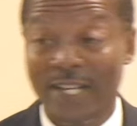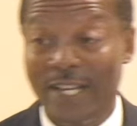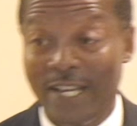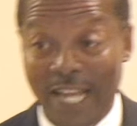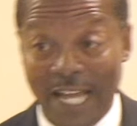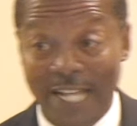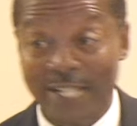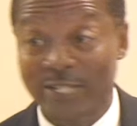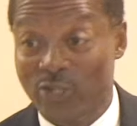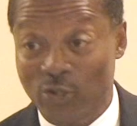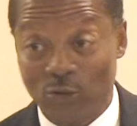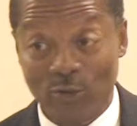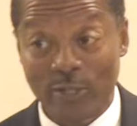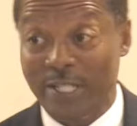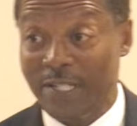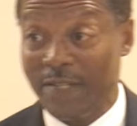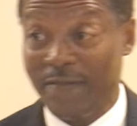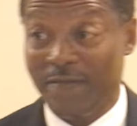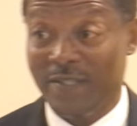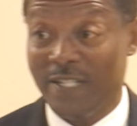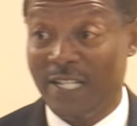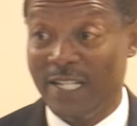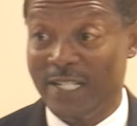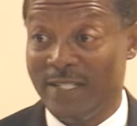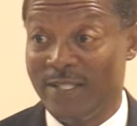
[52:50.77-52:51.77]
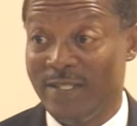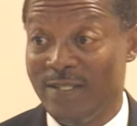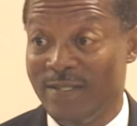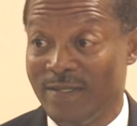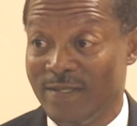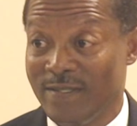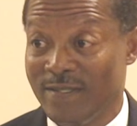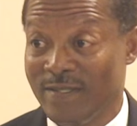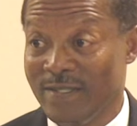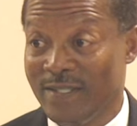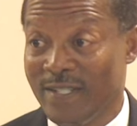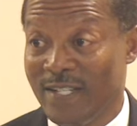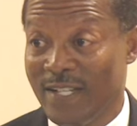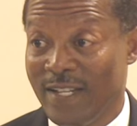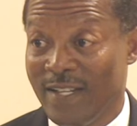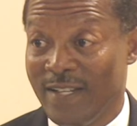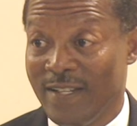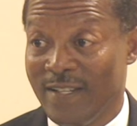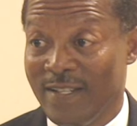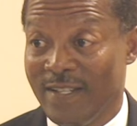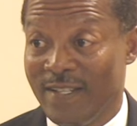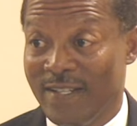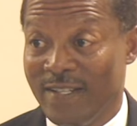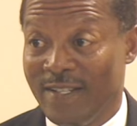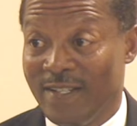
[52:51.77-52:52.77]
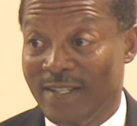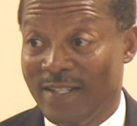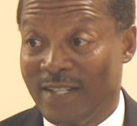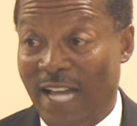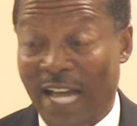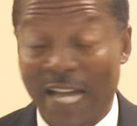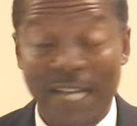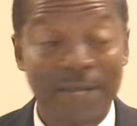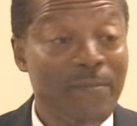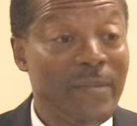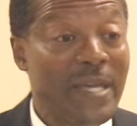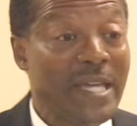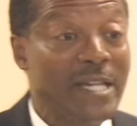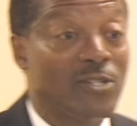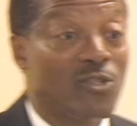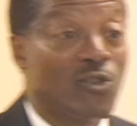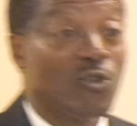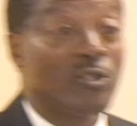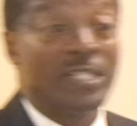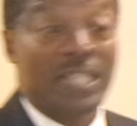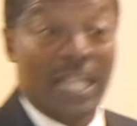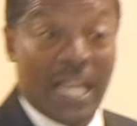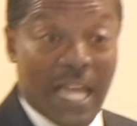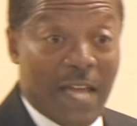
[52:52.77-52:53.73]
like Joseph did, and make those